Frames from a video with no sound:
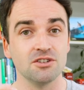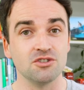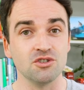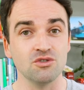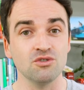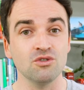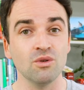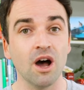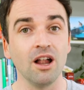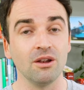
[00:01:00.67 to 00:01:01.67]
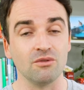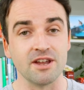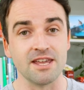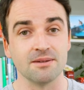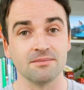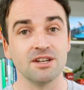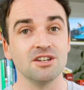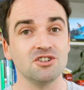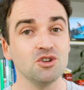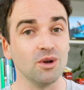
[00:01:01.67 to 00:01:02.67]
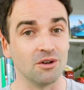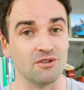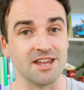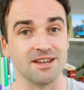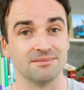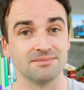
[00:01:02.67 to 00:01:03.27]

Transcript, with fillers: jewelry, jewelry.